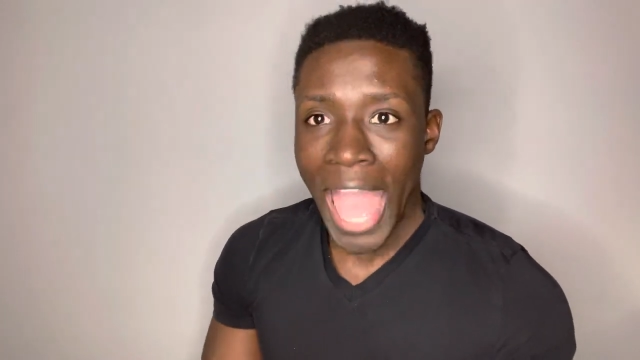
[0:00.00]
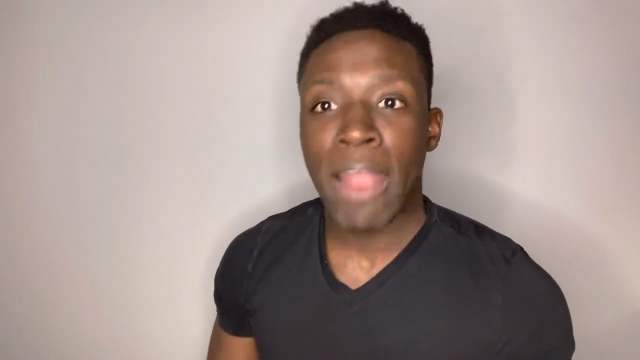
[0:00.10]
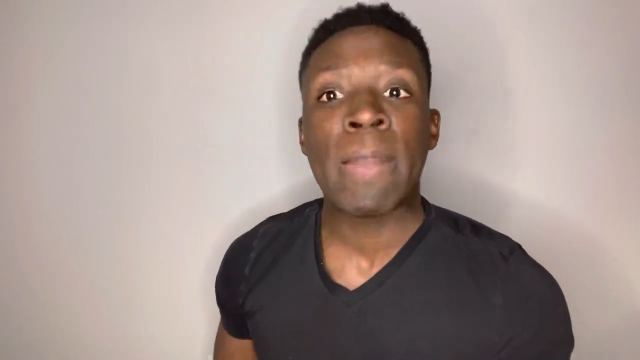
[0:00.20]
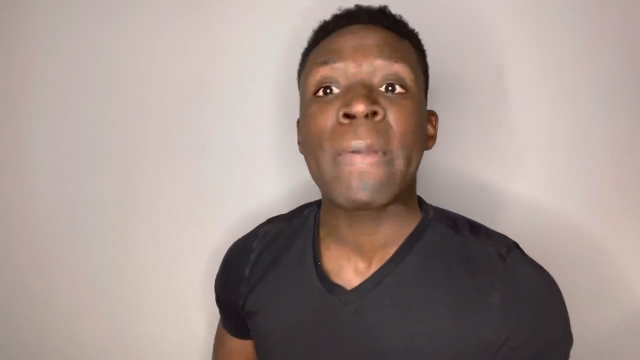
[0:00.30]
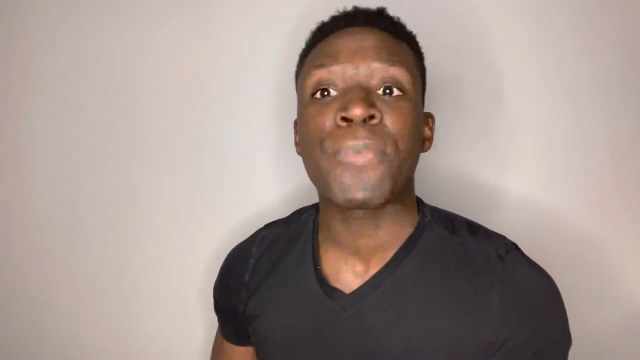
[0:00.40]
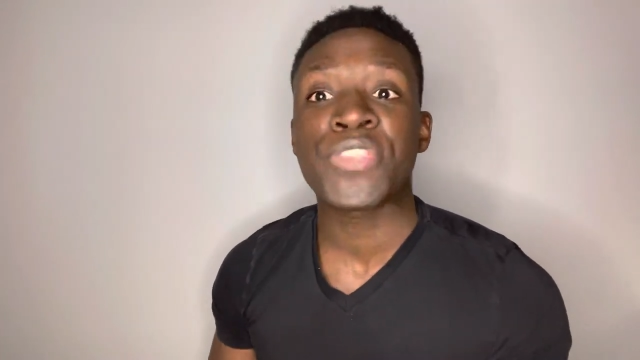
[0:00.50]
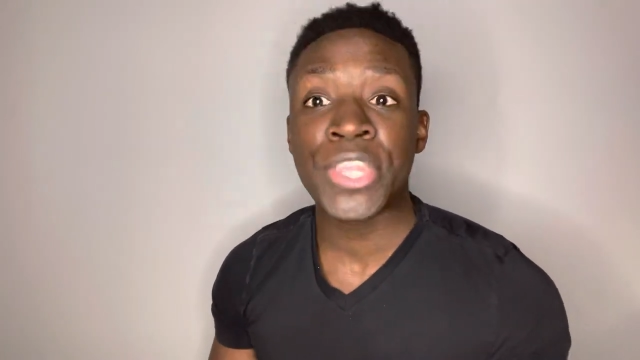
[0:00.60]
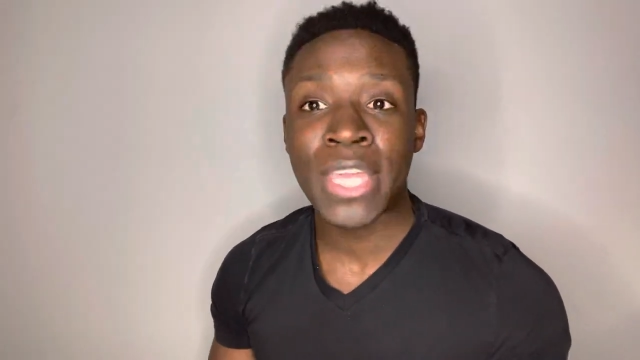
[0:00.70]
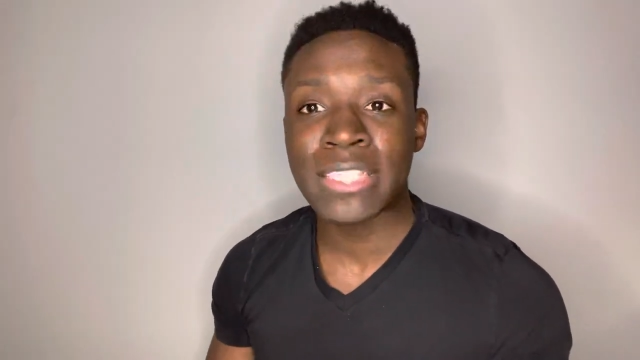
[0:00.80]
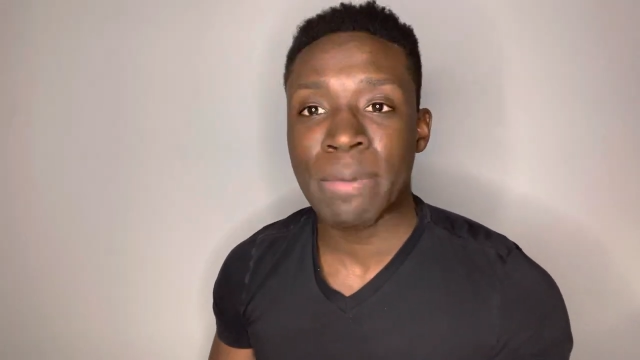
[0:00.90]
I remember
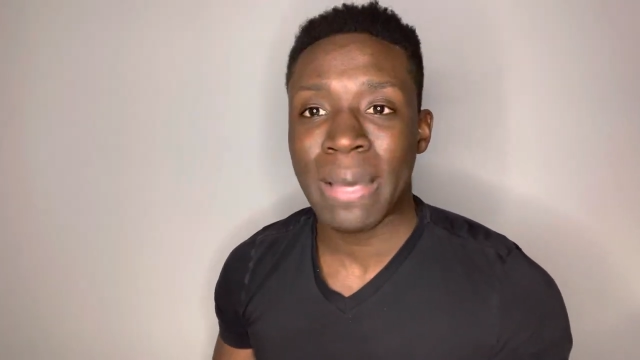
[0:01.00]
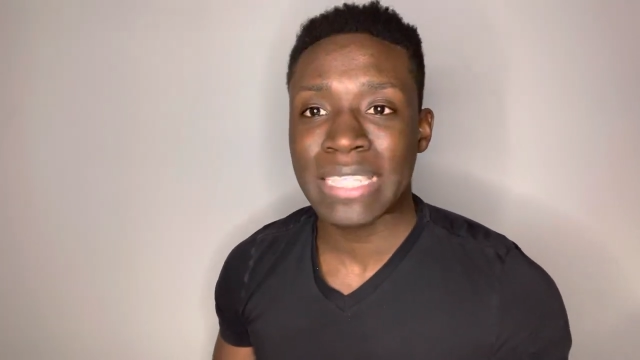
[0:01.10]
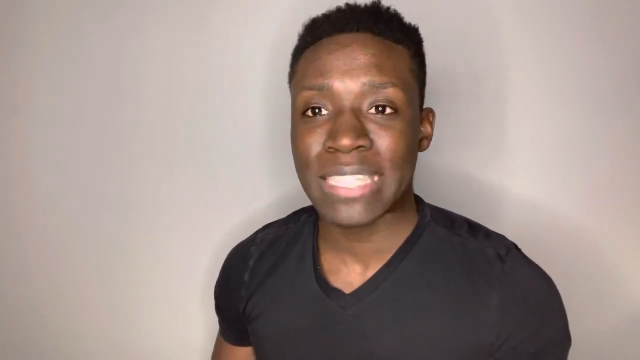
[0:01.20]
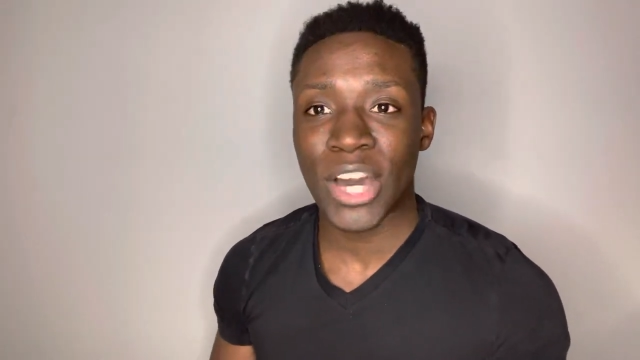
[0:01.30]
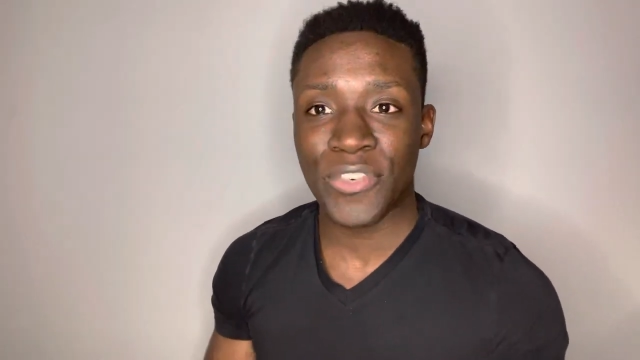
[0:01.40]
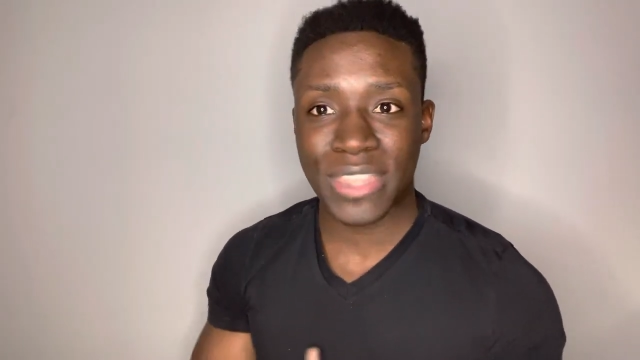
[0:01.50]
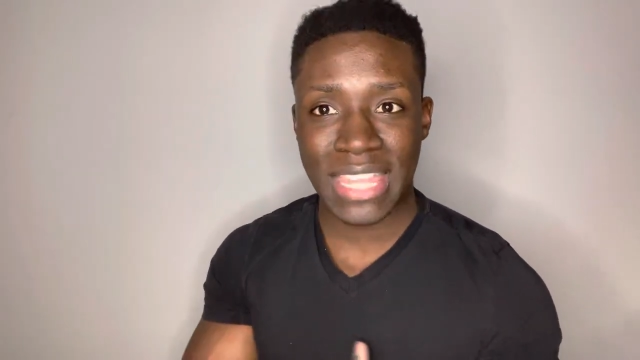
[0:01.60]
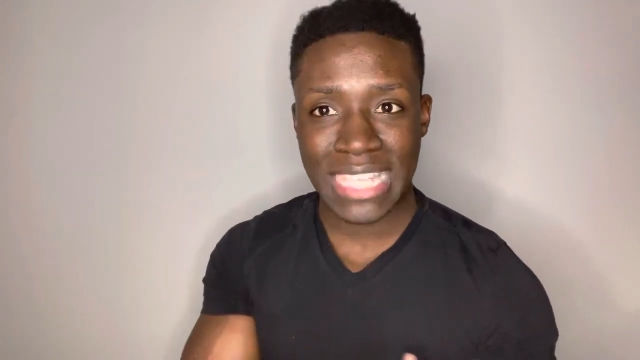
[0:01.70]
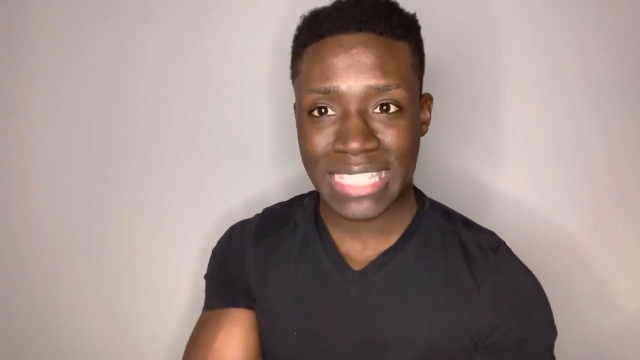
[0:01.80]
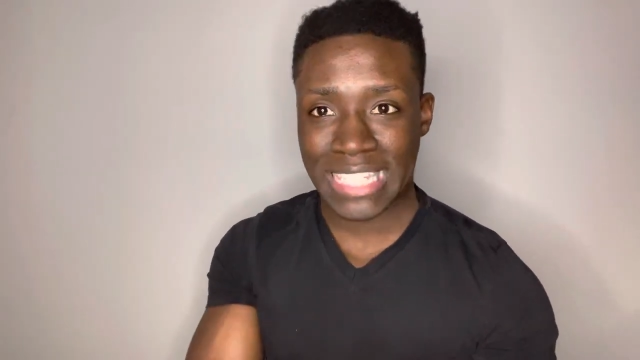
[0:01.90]
thinking to myself,
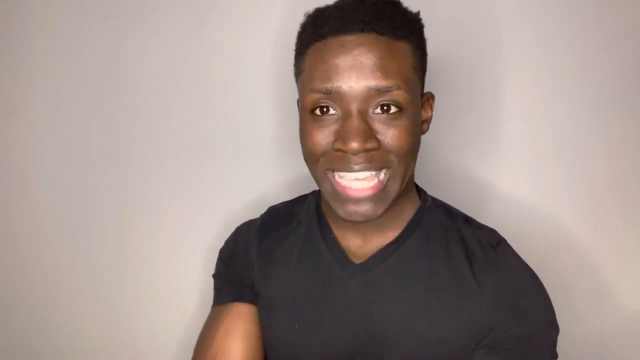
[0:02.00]
this is